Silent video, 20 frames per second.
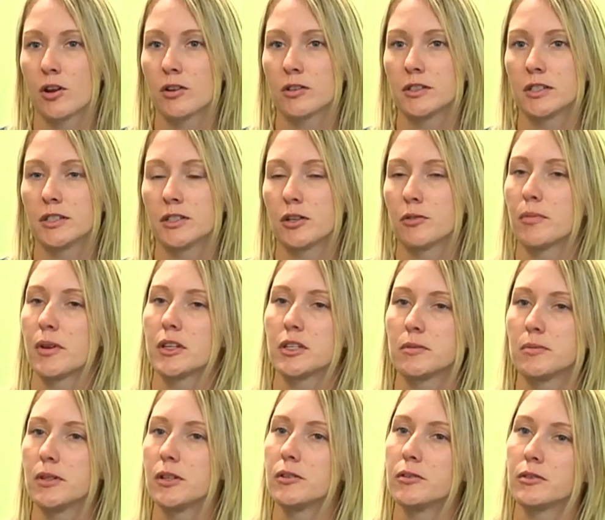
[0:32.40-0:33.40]
car seats are meant
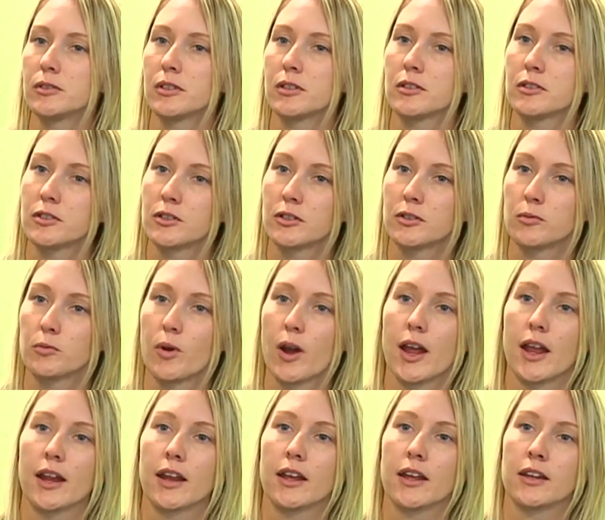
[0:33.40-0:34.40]
to be used in a certain
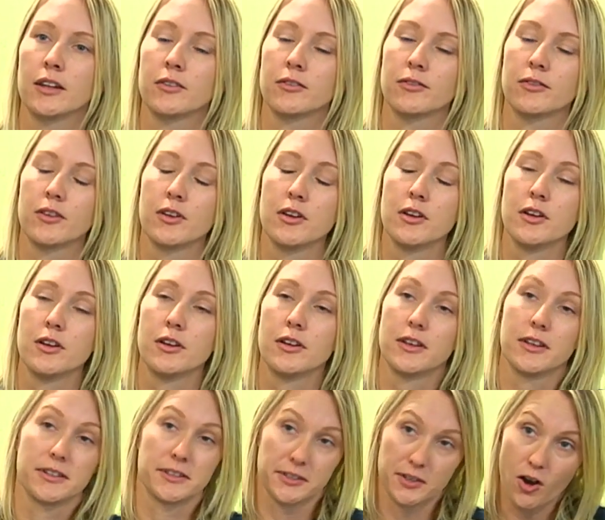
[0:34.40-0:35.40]
way, and if
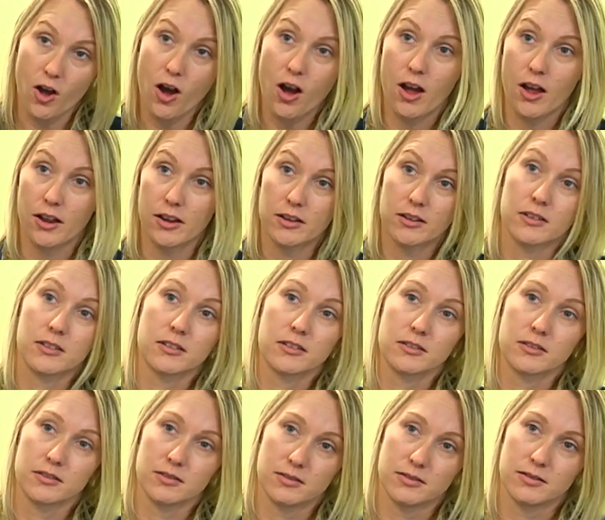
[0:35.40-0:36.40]
it's not,
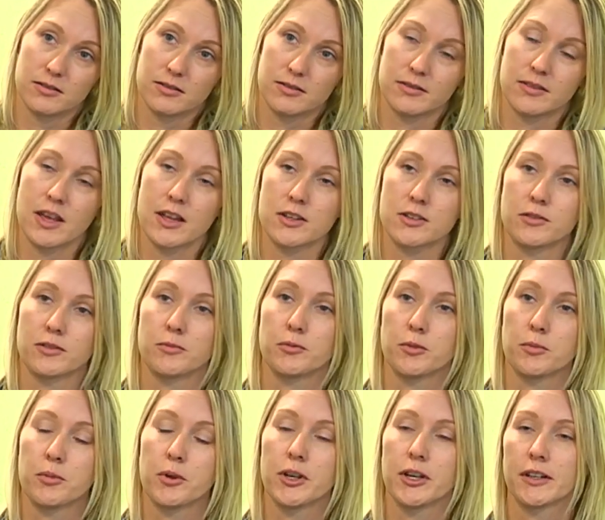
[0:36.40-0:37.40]
that
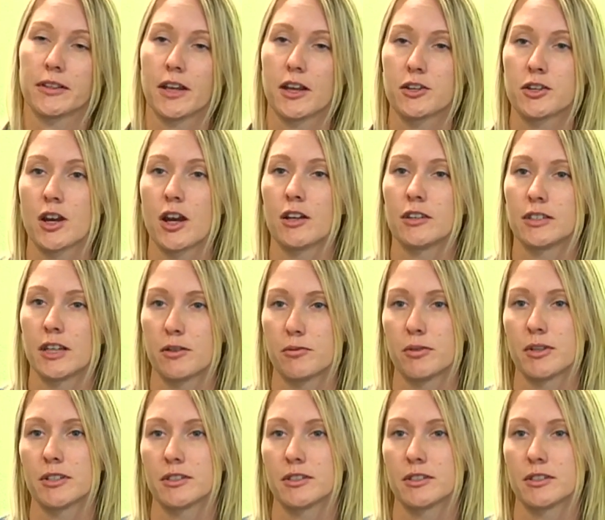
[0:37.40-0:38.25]
we're putting that child at